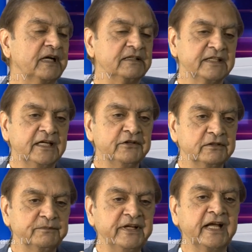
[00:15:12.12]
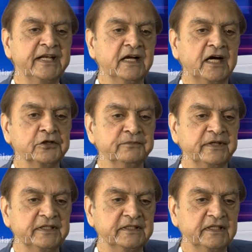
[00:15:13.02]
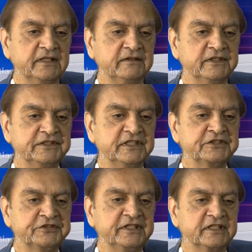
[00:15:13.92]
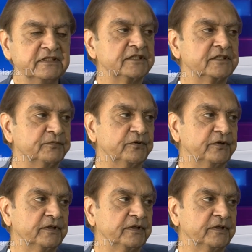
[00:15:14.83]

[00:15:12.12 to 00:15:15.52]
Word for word: I say I don't make any argument which history does not support.